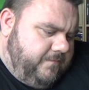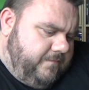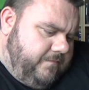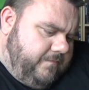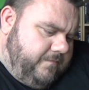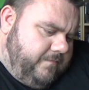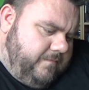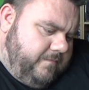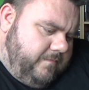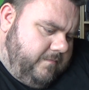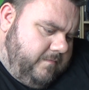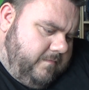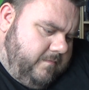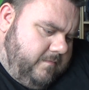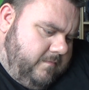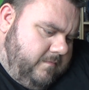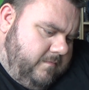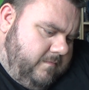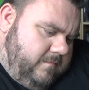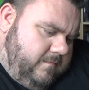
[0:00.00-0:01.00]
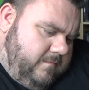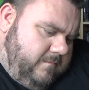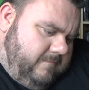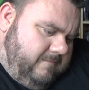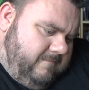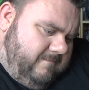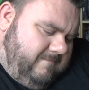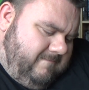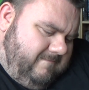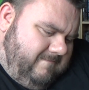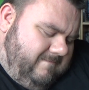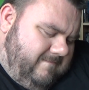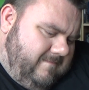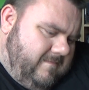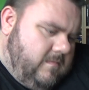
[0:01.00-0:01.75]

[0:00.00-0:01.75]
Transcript: [no speech]